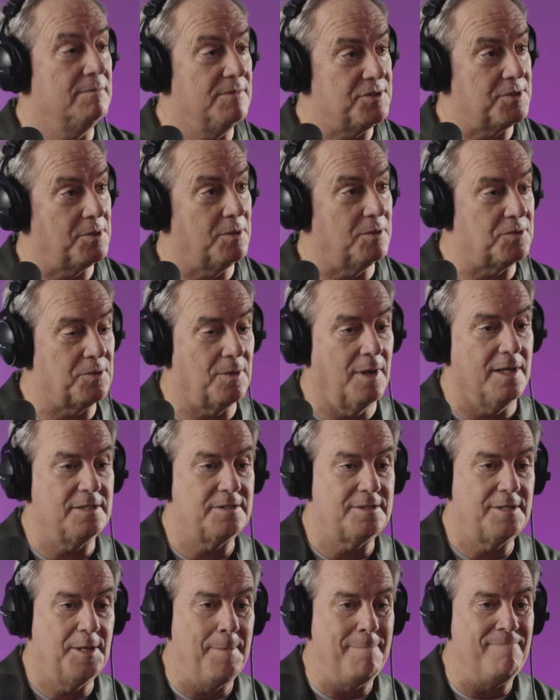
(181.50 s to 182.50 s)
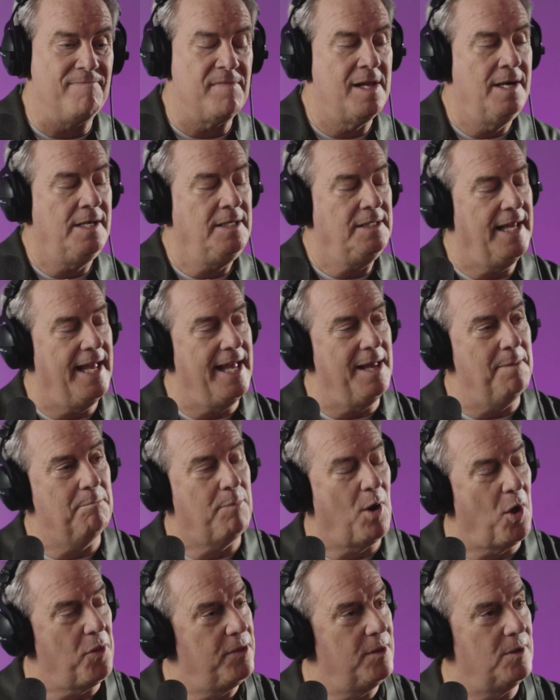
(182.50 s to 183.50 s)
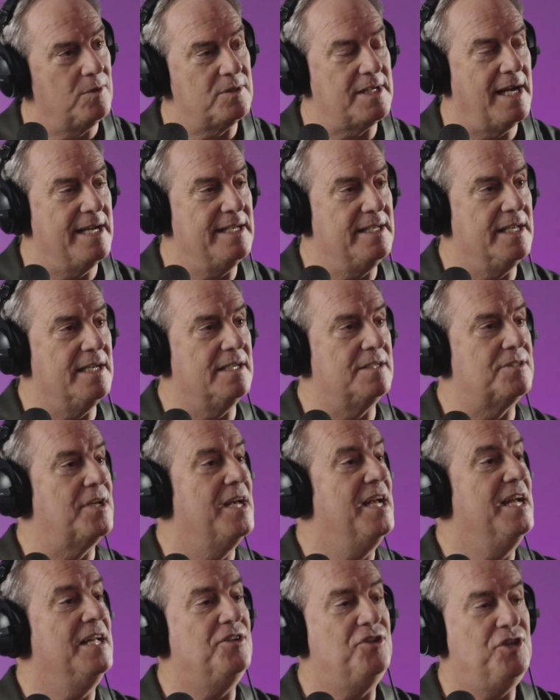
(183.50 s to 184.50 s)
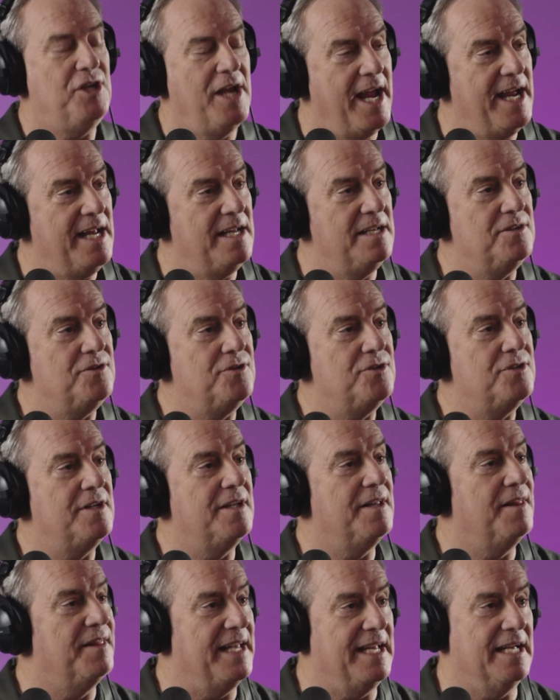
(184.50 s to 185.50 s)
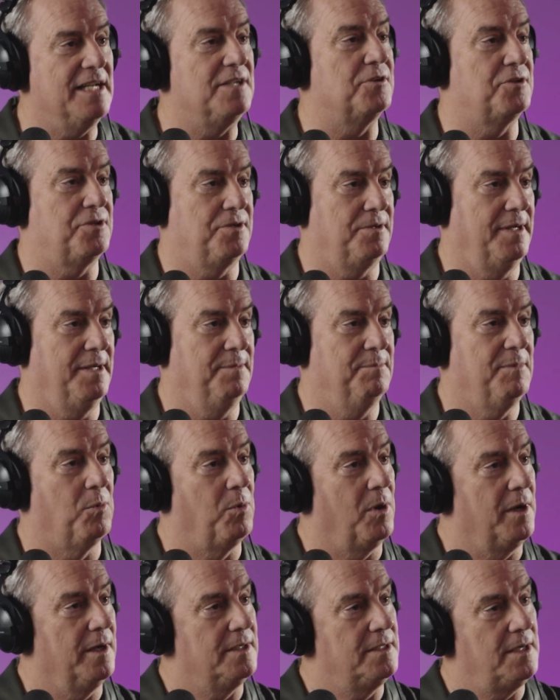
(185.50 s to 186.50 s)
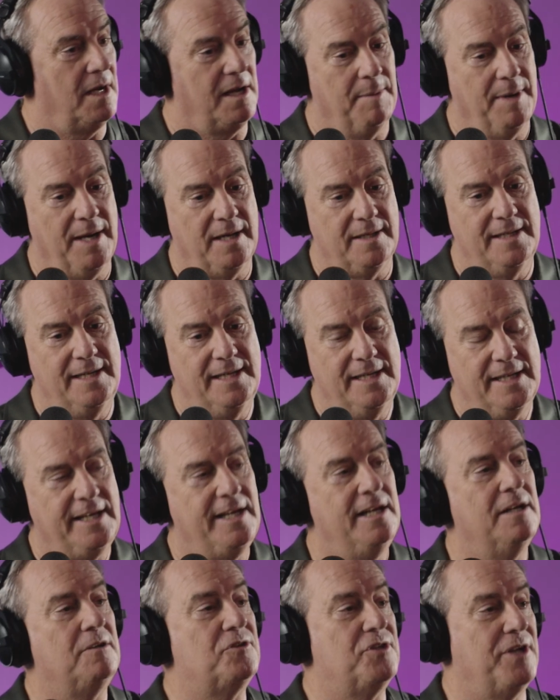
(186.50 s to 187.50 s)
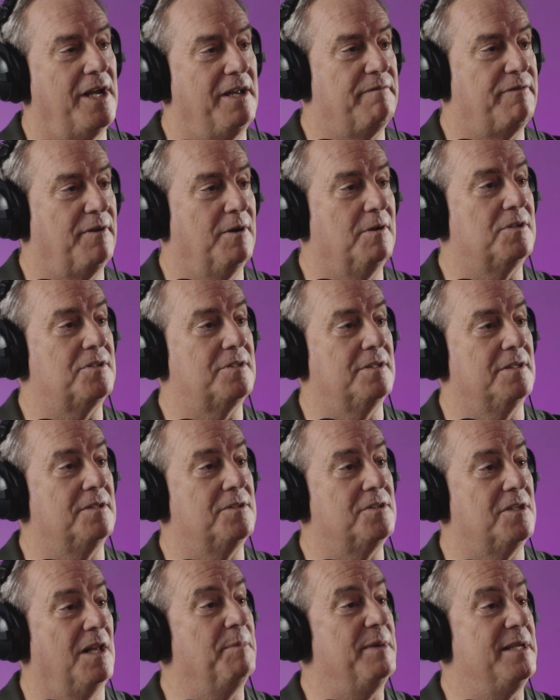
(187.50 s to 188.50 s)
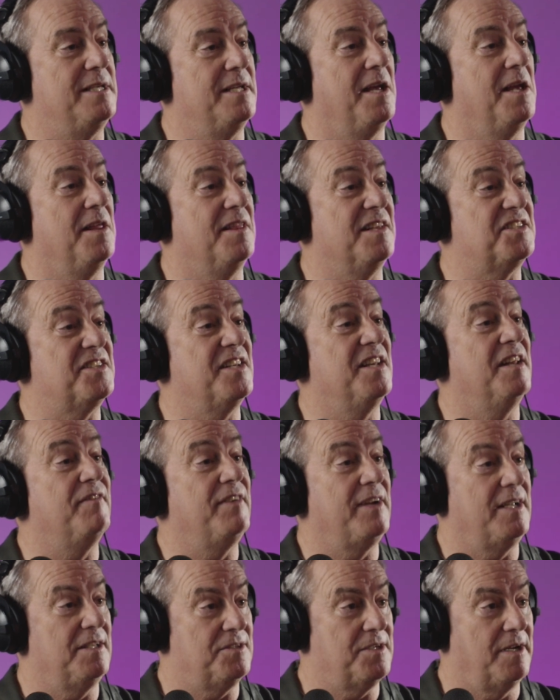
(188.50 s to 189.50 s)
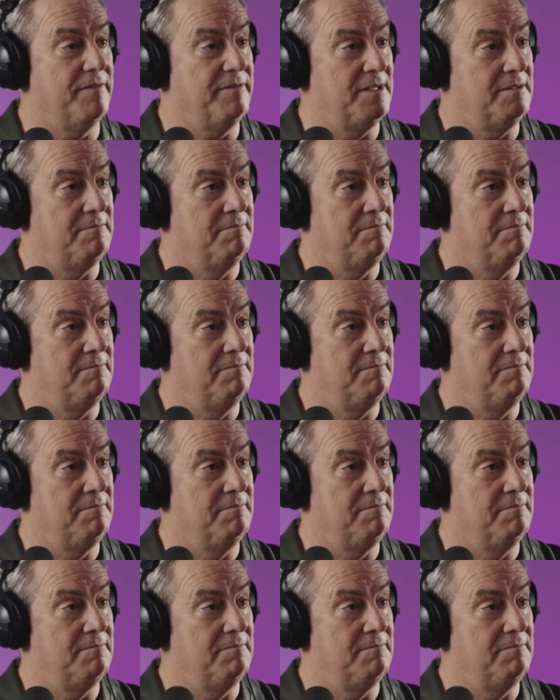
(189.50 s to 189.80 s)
zero trust. And both of those ideas changed the industry. Well, we're going to talk about kill chain first, and so let me tell you the significance of it.